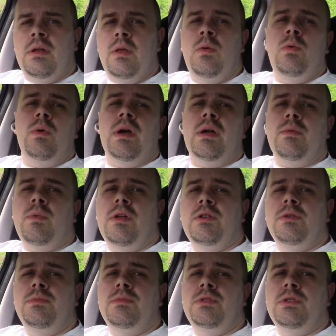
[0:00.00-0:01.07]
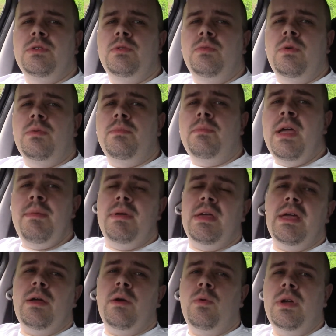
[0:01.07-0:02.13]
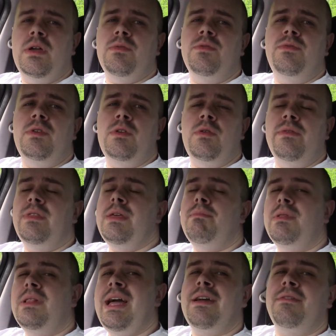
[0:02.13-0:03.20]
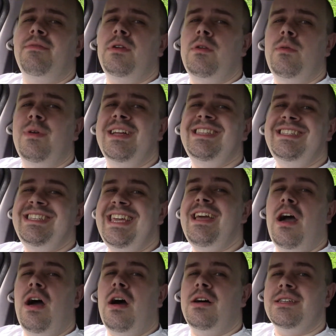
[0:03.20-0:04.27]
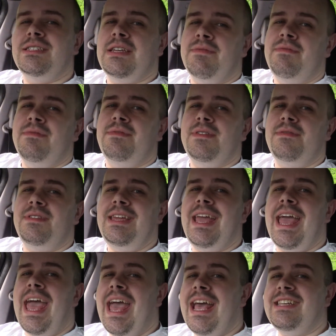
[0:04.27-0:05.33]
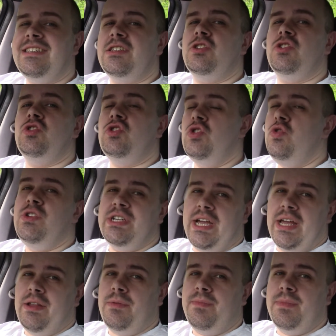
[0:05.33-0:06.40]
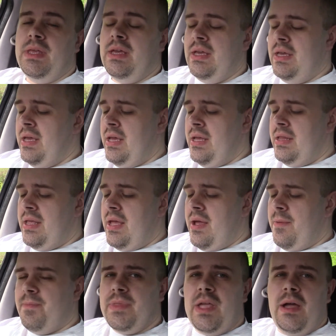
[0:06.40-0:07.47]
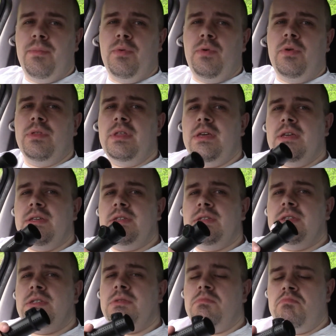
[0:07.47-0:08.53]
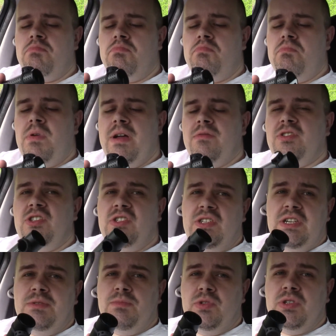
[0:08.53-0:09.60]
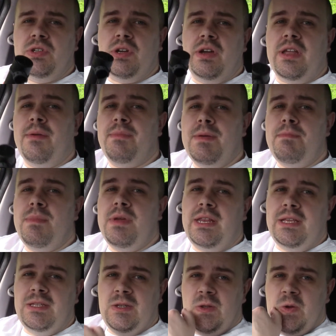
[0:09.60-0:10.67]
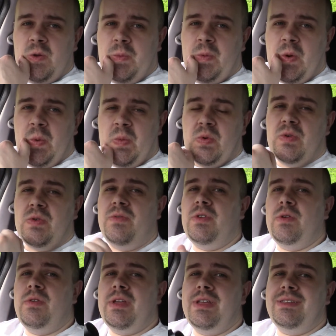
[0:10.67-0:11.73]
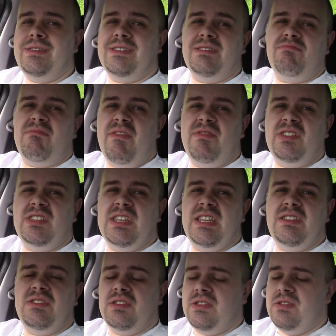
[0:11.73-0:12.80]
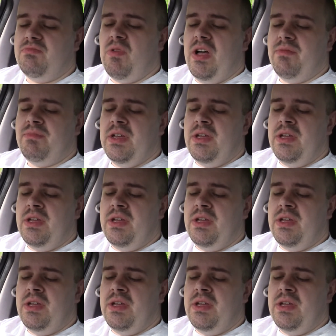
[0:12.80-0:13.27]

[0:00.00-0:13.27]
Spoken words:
Hello and welcome to what may be a quick review of the Blackvue DR750S 2 channel. Now, I bought this about 6 months ago and I've been meaning to do a proper review on it ever since. Well,